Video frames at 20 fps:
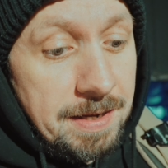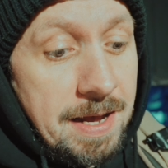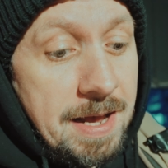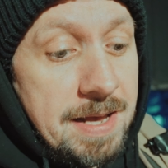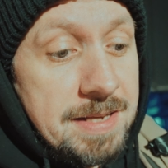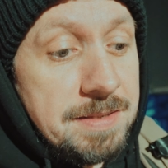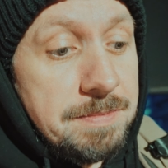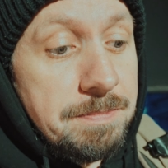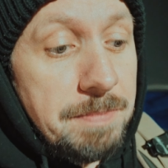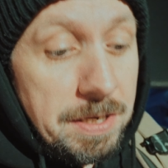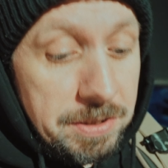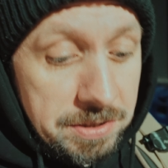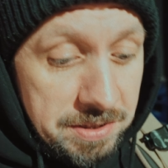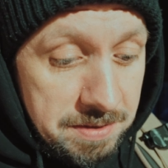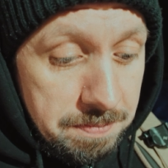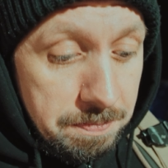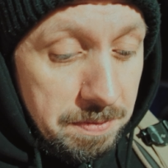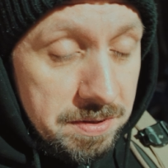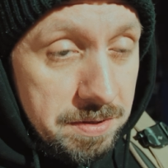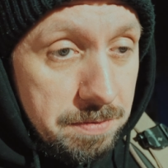as much
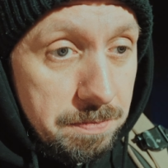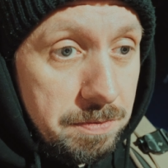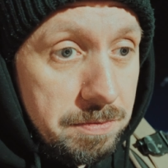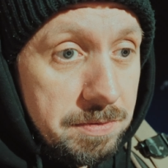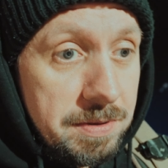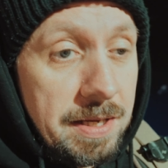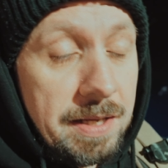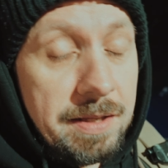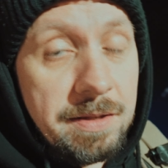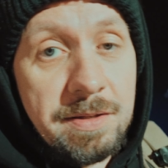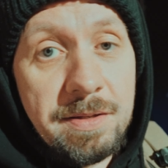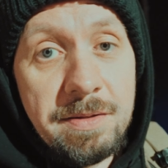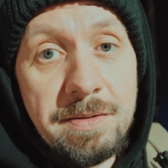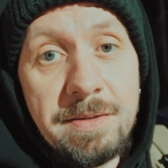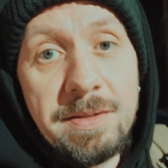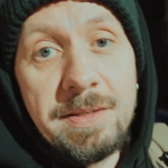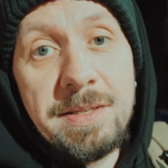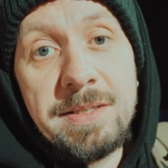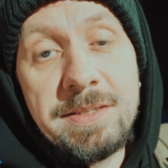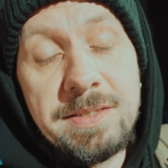as possible that
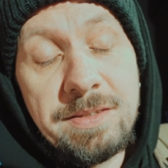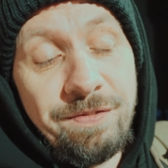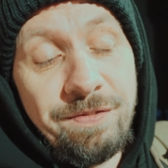this